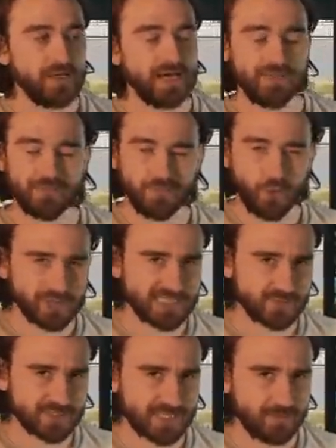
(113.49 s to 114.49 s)
I thought
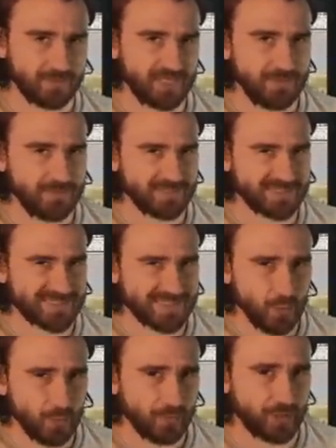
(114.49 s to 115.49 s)
this was going to be
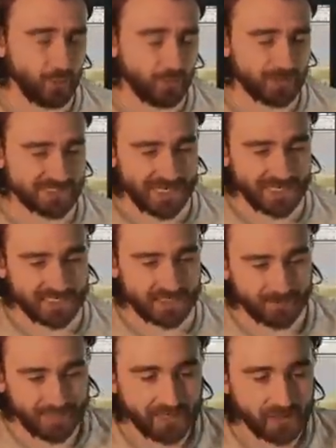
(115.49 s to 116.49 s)
super duper janky,
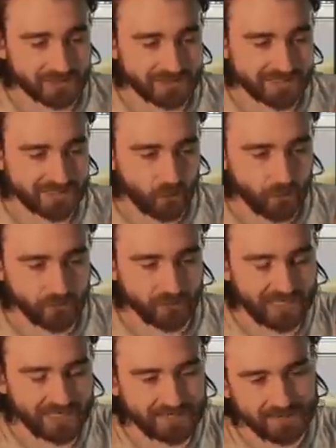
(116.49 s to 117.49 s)
but I got this combo
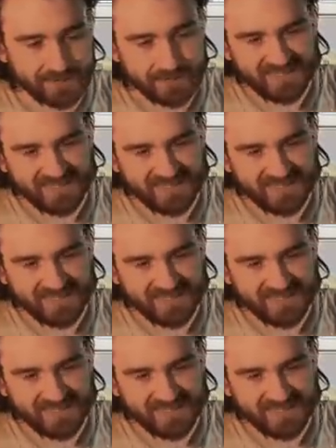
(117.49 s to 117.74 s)
in like